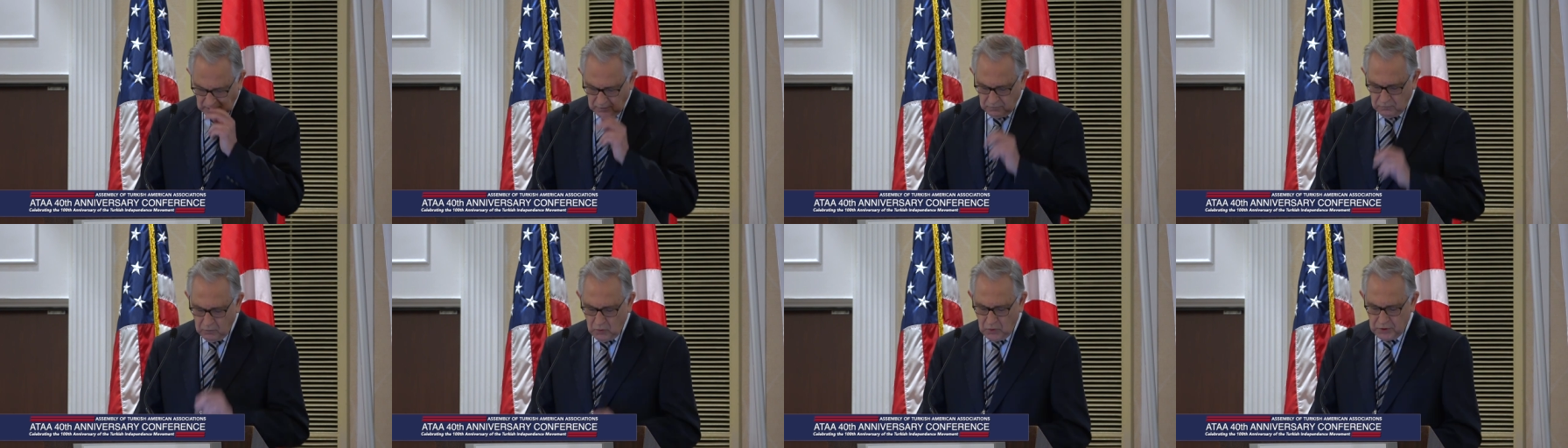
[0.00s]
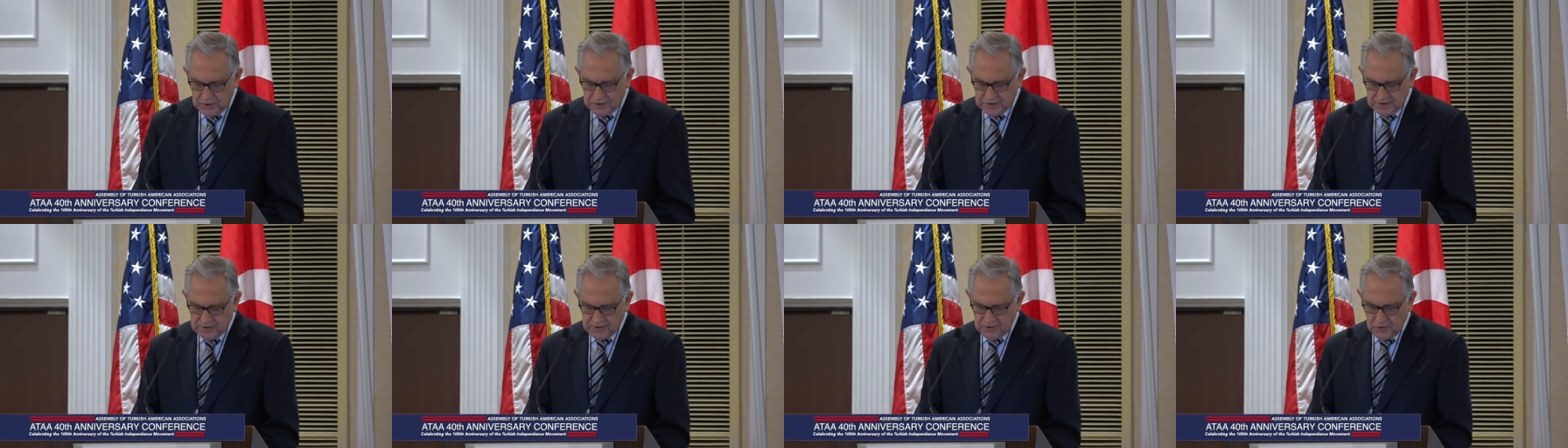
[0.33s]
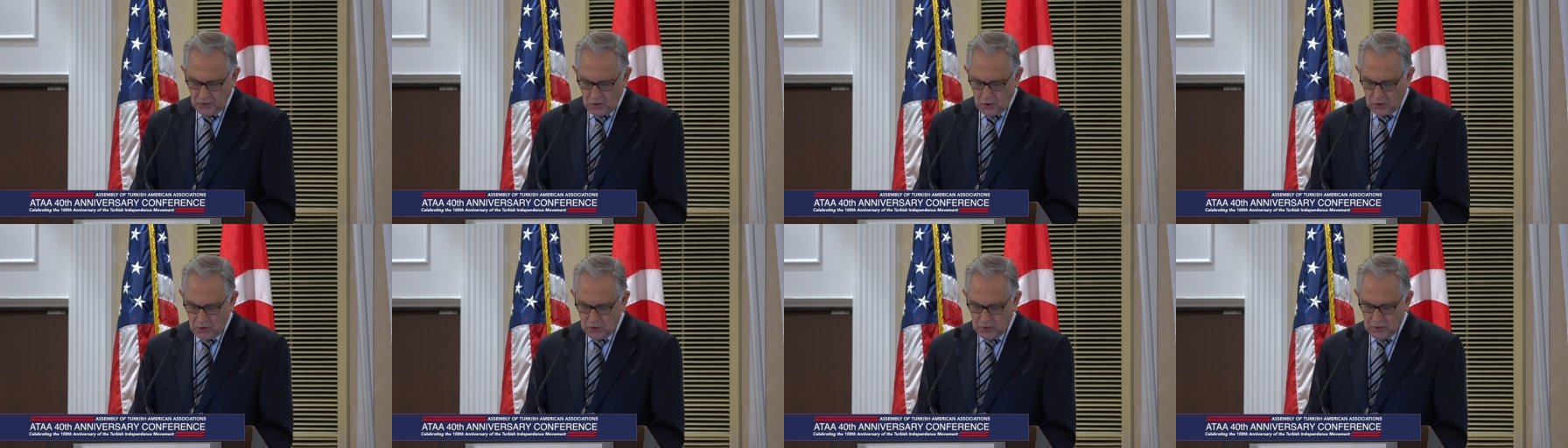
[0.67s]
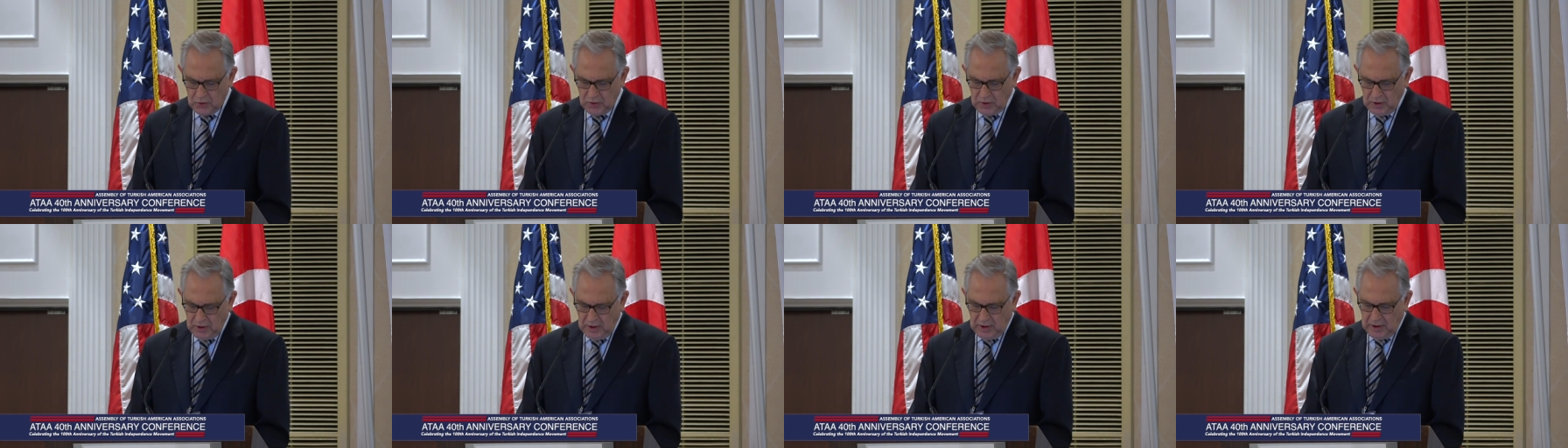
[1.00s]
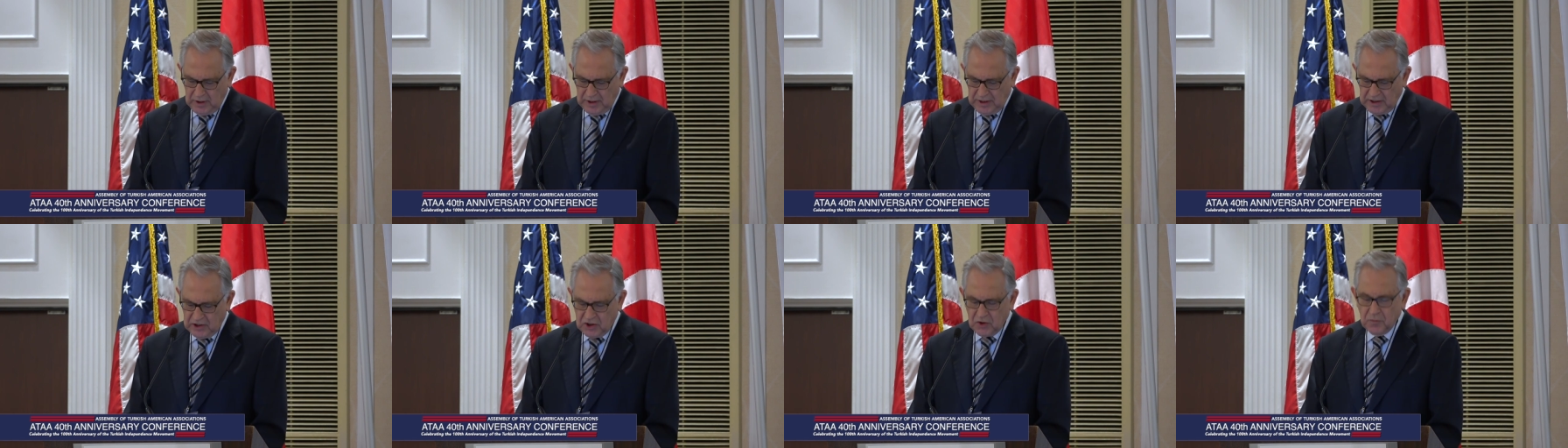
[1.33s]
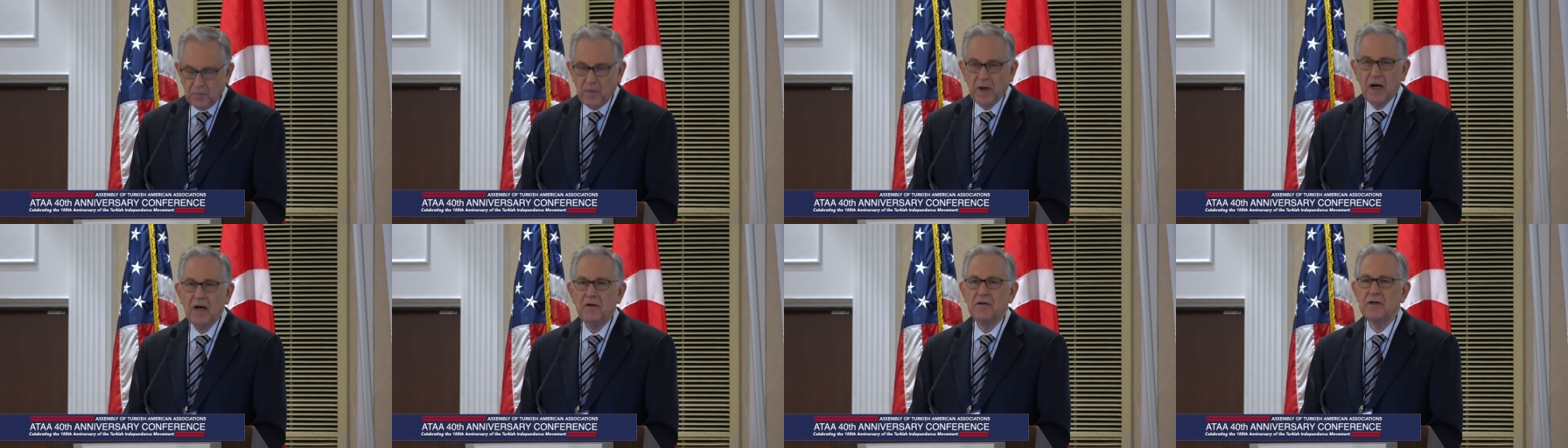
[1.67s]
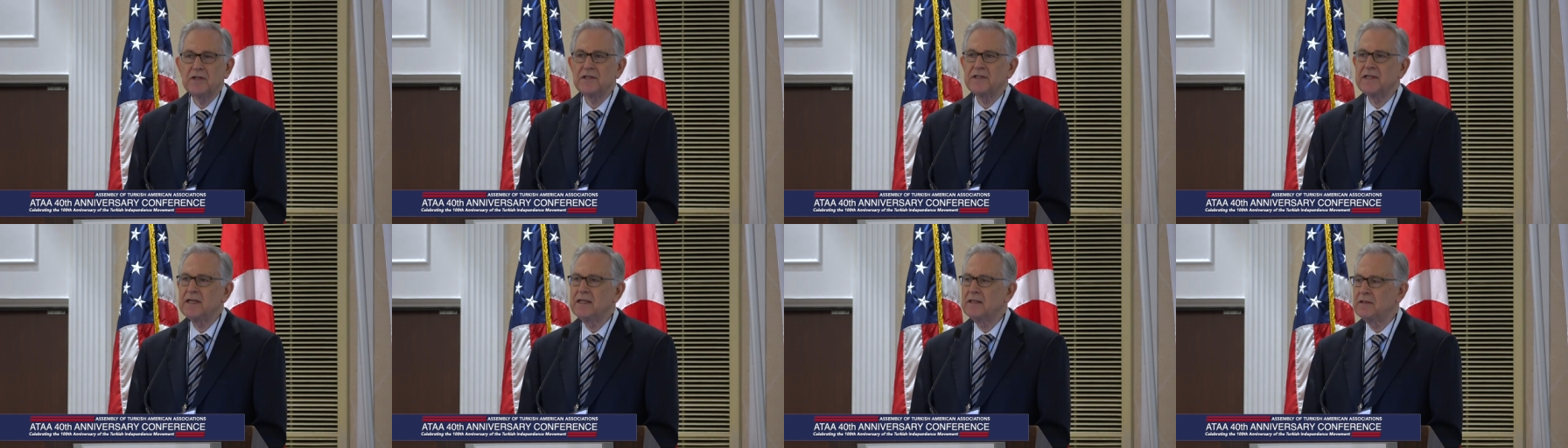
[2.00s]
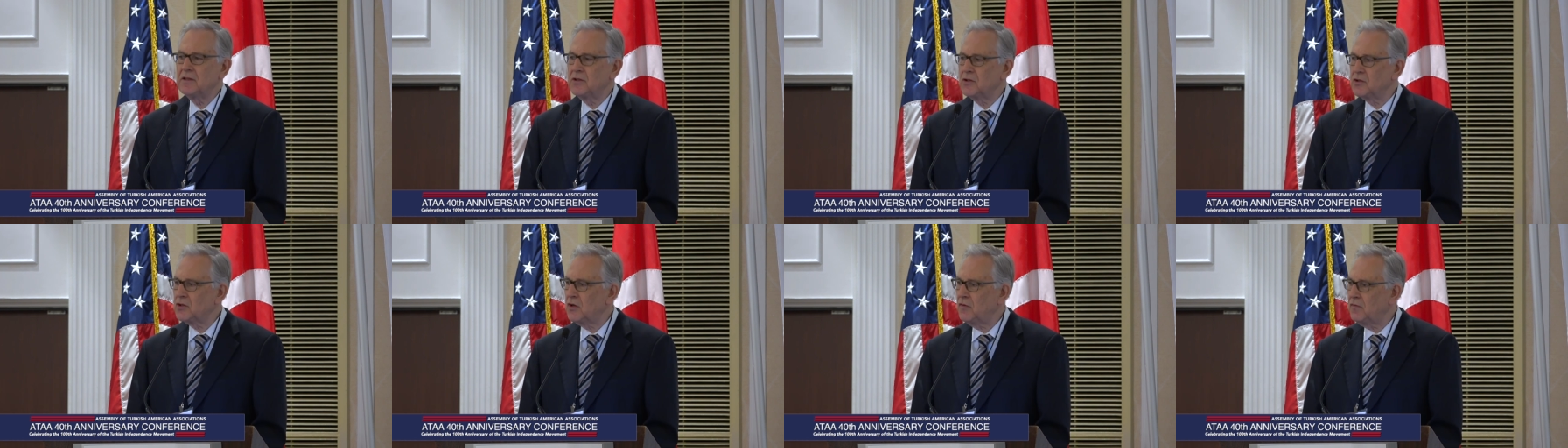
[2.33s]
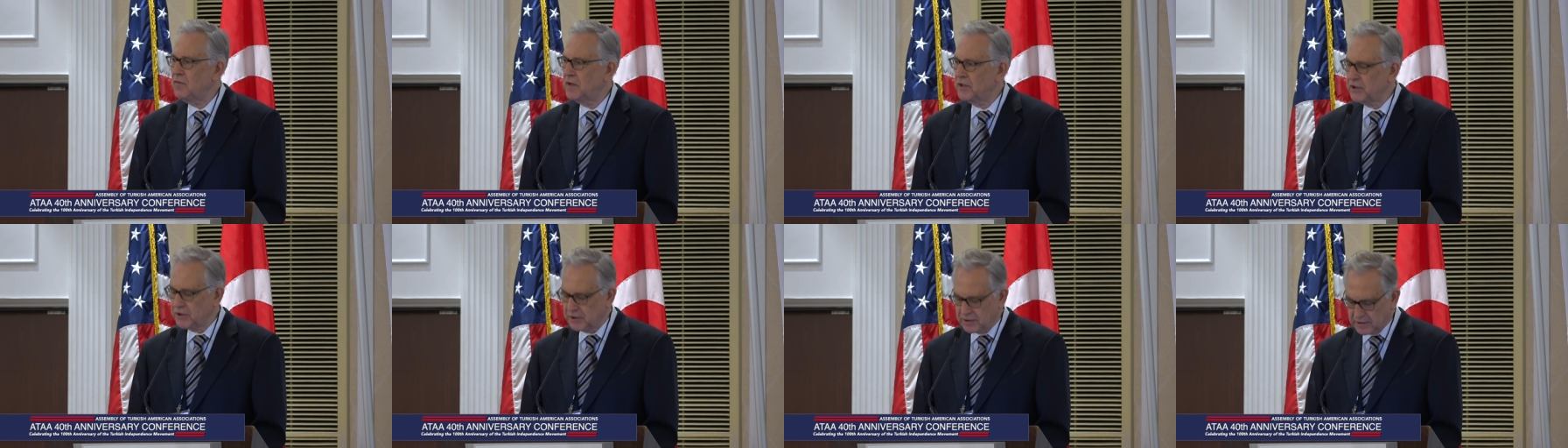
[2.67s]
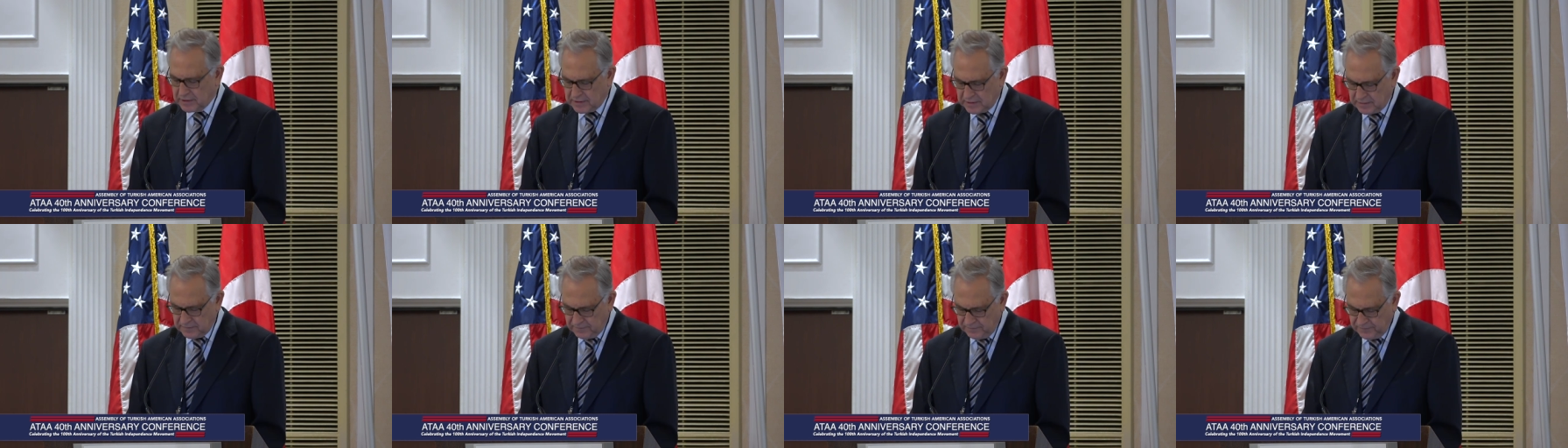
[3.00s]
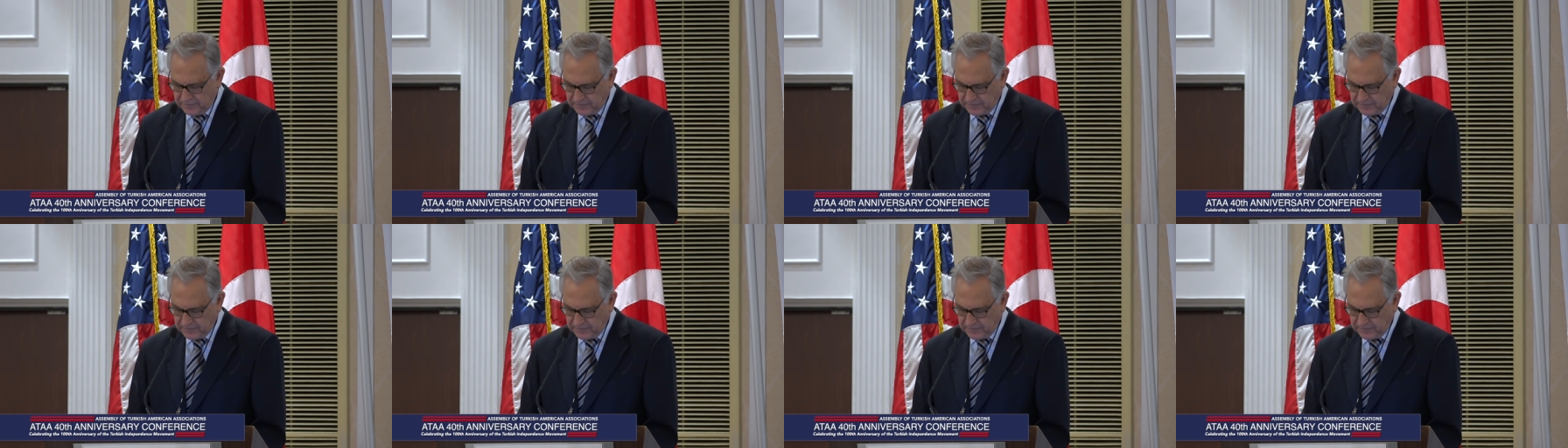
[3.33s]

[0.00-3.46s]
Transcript: voices heard at the power centers of Washington